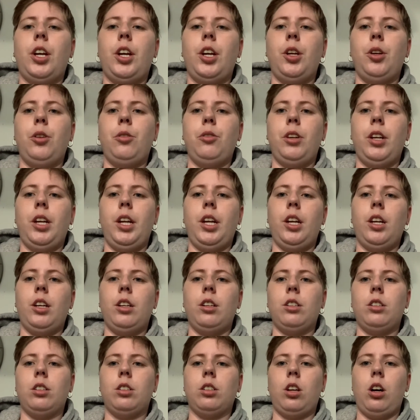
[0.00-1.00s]

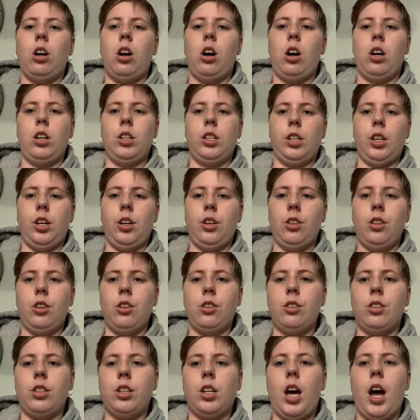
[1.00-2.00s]
ingredients on other
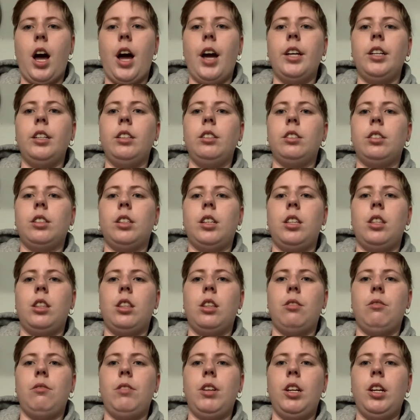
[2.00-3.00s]
slides in
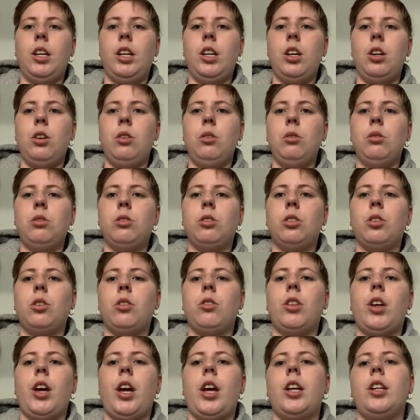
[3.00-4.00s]
the video so
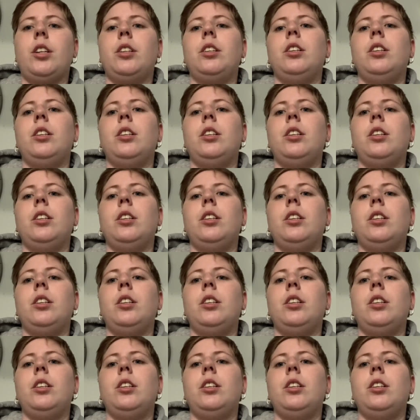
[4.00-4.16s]
that